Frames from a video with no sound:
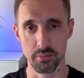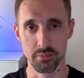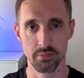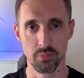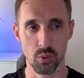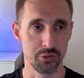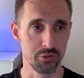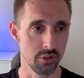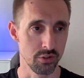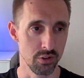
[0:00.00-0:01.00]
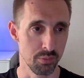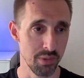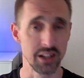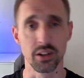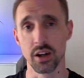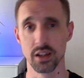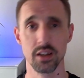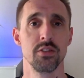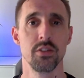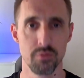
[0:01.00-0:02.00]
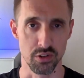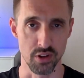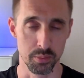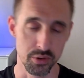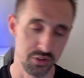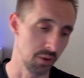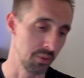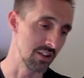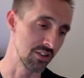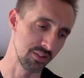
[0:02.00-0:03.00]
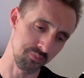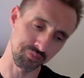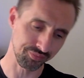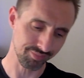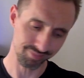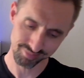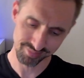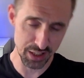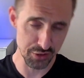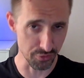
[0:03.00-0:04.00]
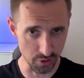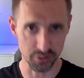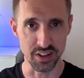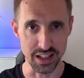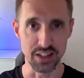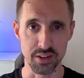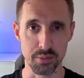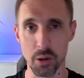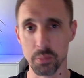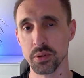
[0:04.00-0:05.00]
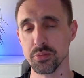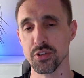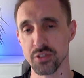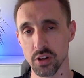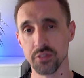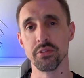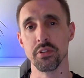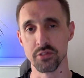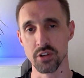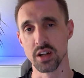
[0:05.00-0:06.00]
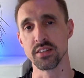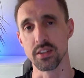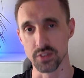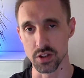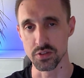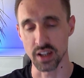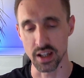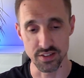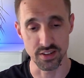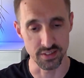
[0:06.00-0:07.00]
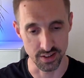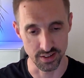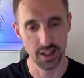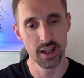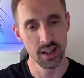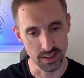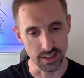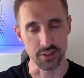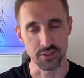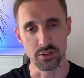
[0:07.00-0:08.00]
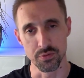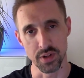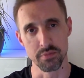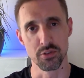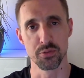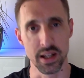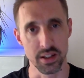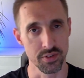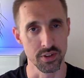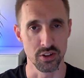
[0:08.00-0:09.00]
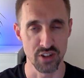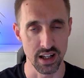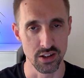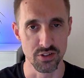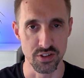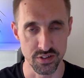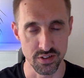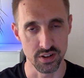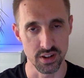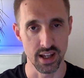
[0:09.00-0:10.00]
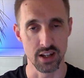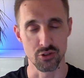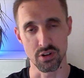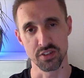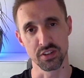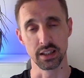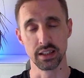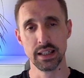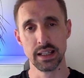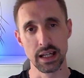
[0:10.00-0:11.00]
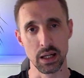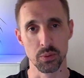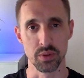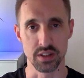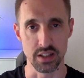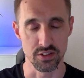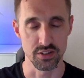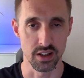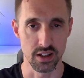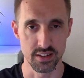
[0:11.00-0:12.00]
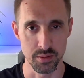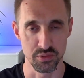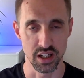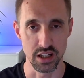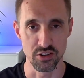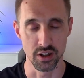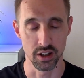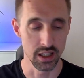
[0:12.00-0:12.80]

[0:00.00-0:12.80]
well-structured brand guidelines, for example. So it's not an easy problem to solve for a variety of use cases. And yes, newfound respect for the challenges that they're addressing with these attempts at AGI.